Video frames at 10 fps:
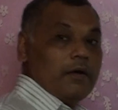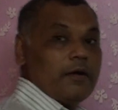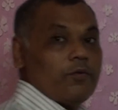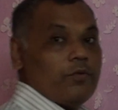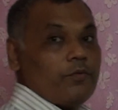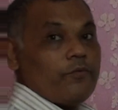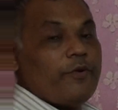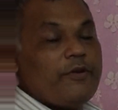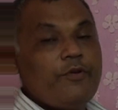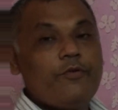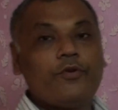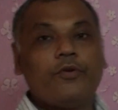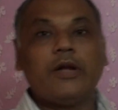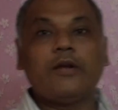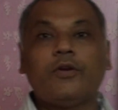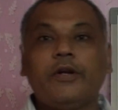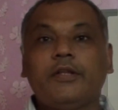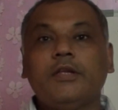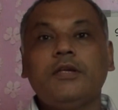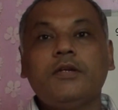Now, when we want to
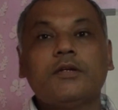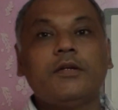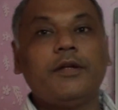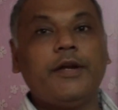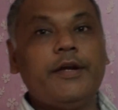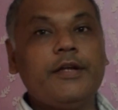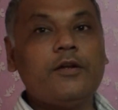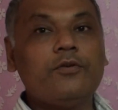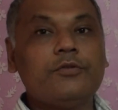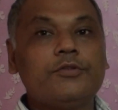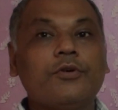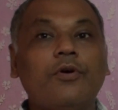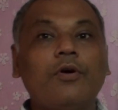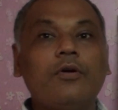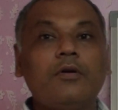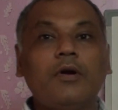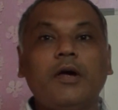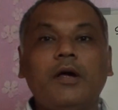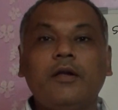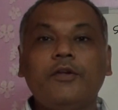calculate the radial nodes or
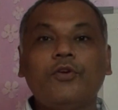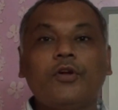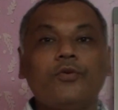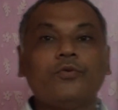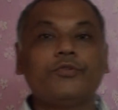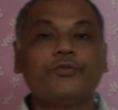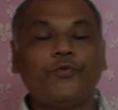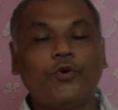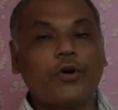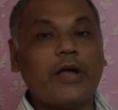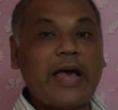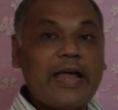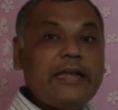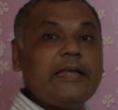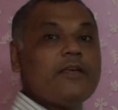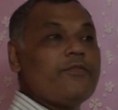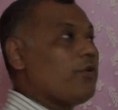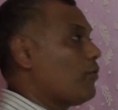angular nodes for any given